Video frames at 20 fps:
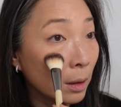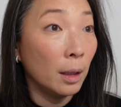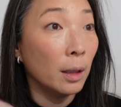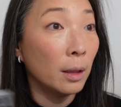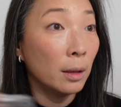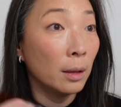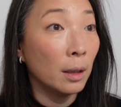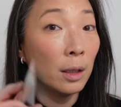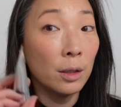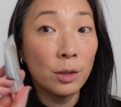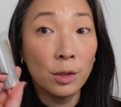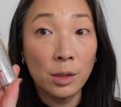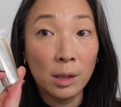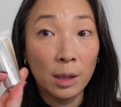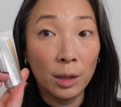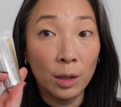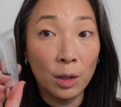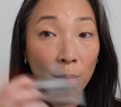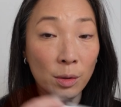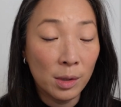And then just
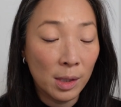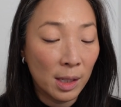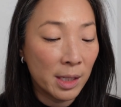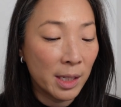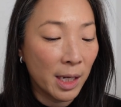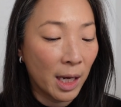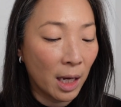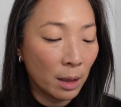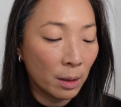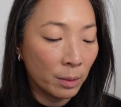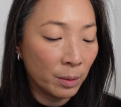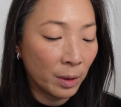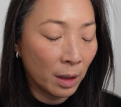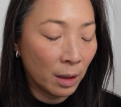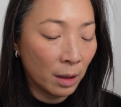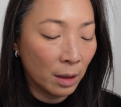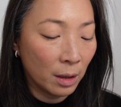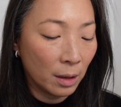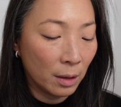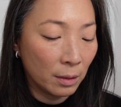gonna use a dab
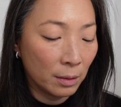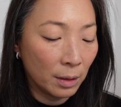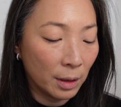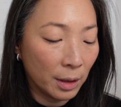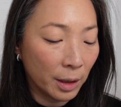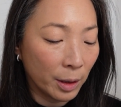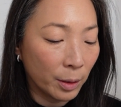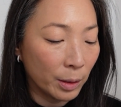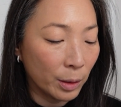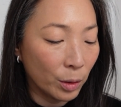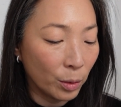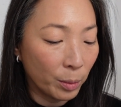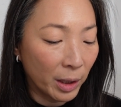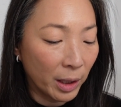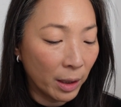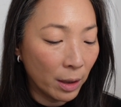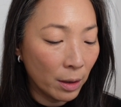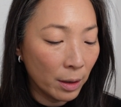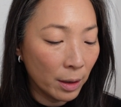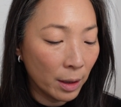of the liquid
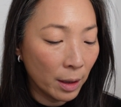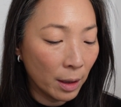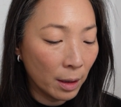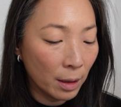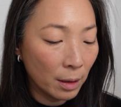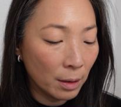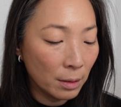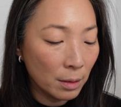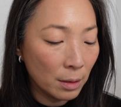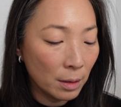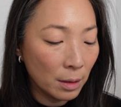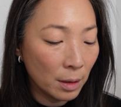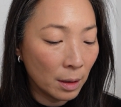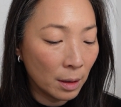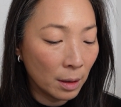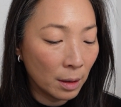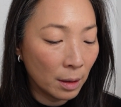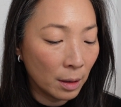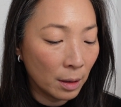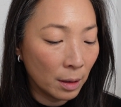Lumiere again
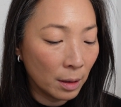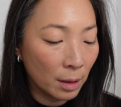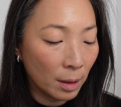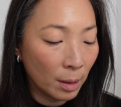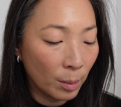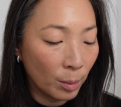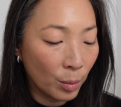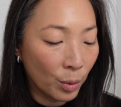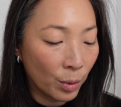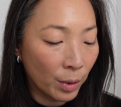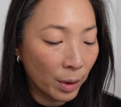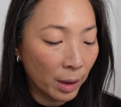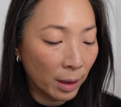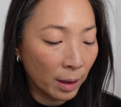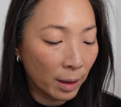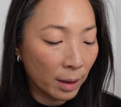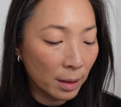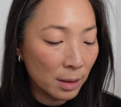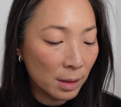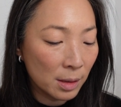in
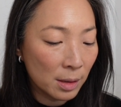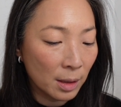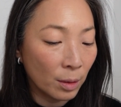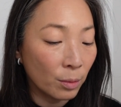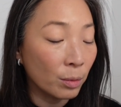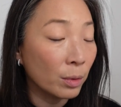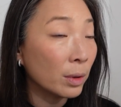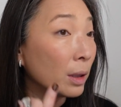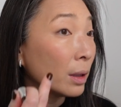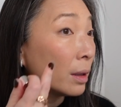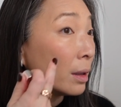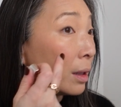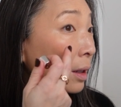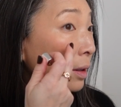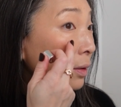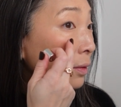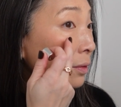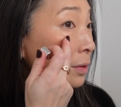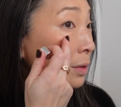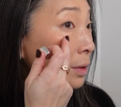Brilliance. I really
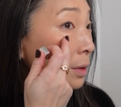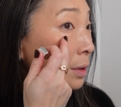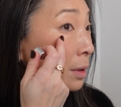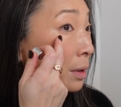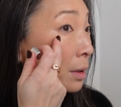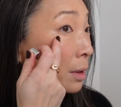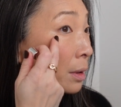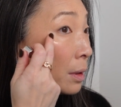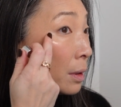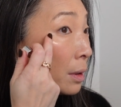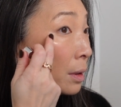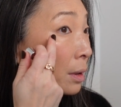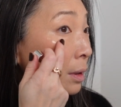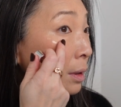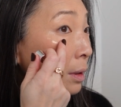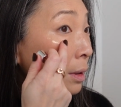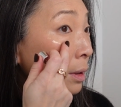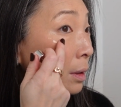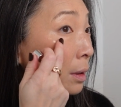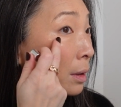loved
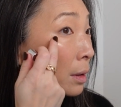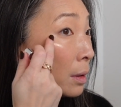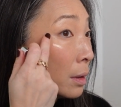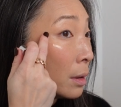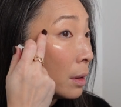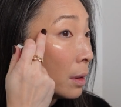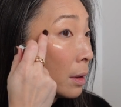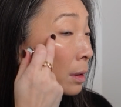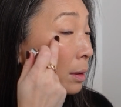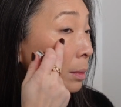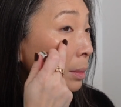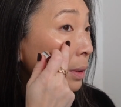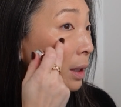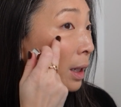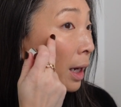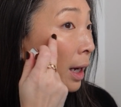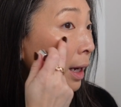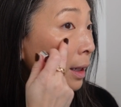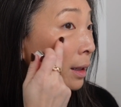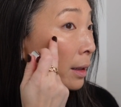the little bit of
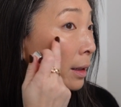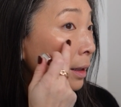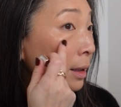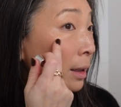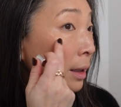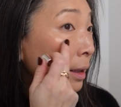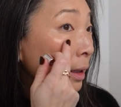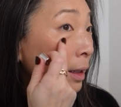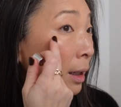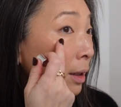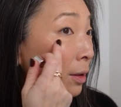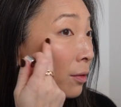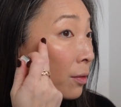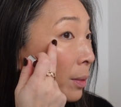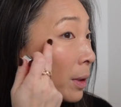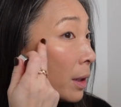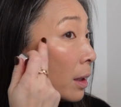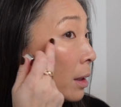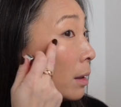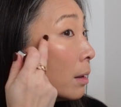highlight it gave
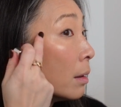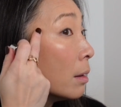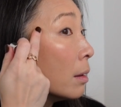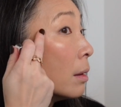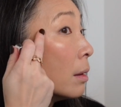me.